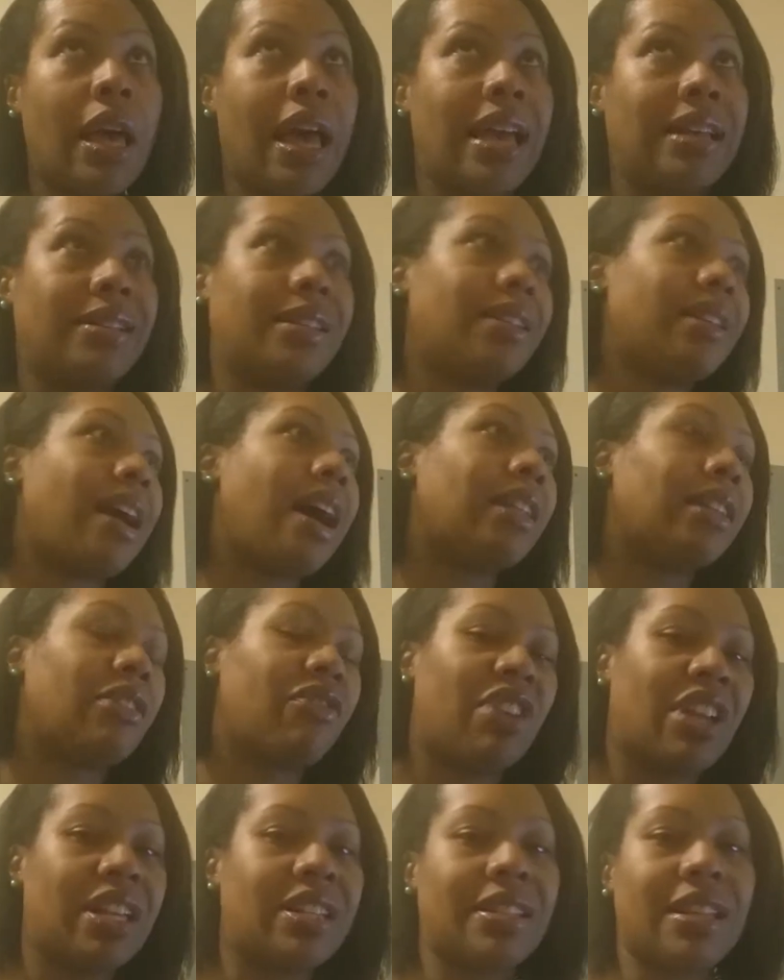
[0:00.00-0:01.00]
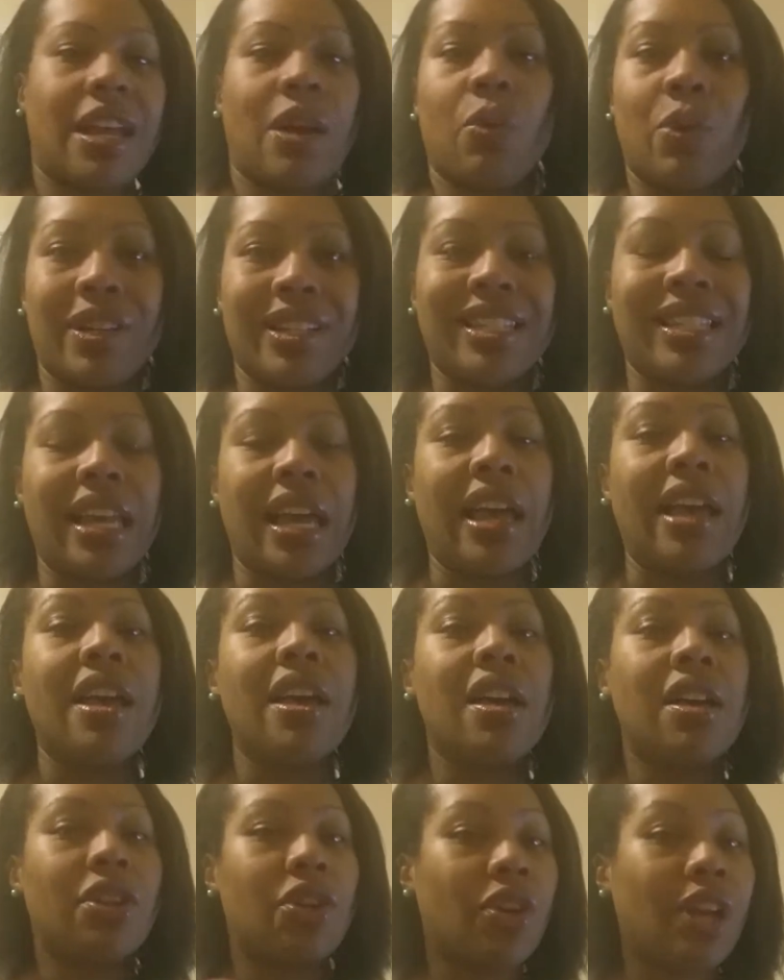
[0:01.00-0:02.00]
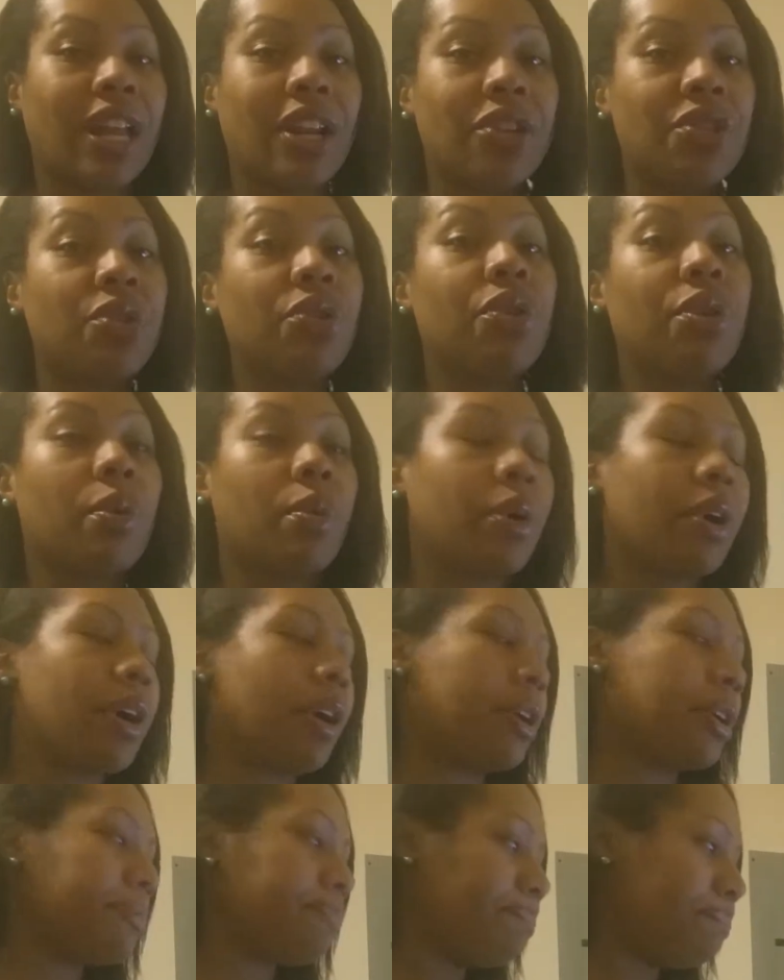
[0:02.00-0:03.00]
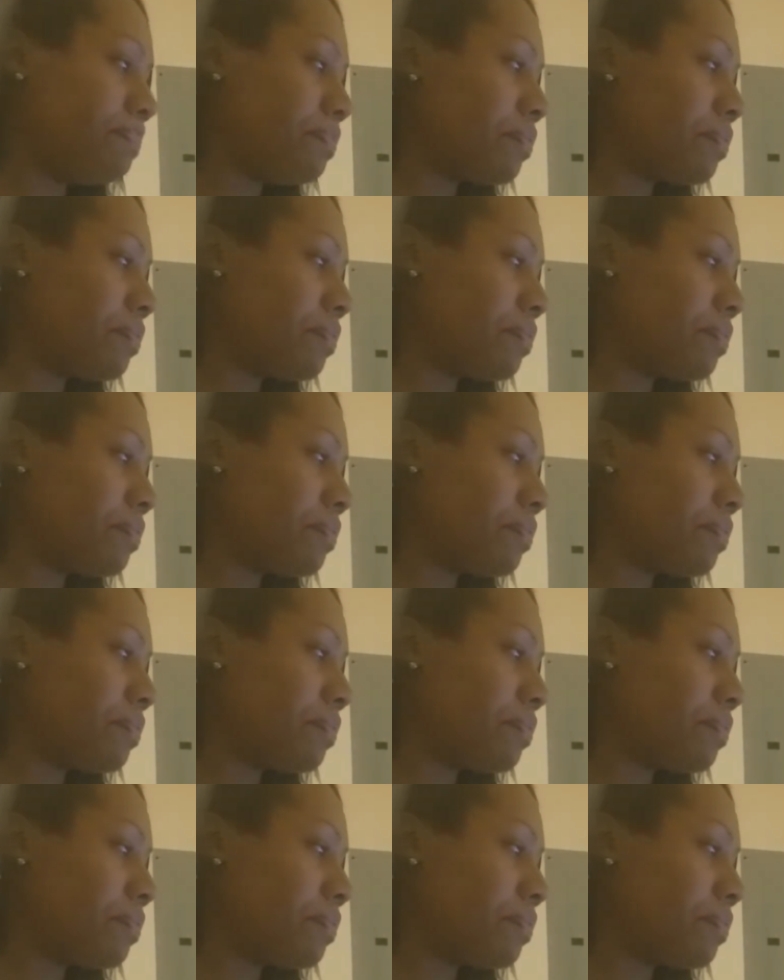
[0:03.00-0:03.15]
As Iyanla Vanzant would say, you got to do your work.